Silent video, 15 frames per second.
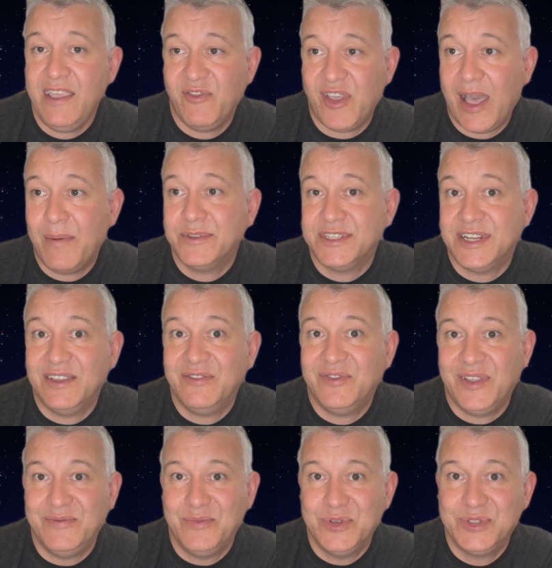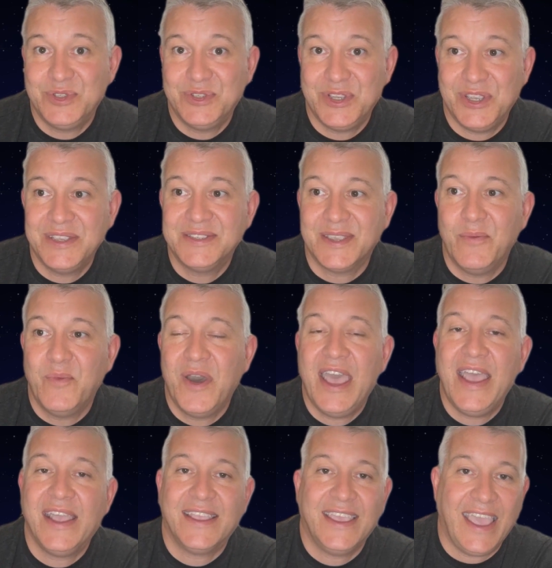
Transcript: if you happen to live in Worcestershire somewhere,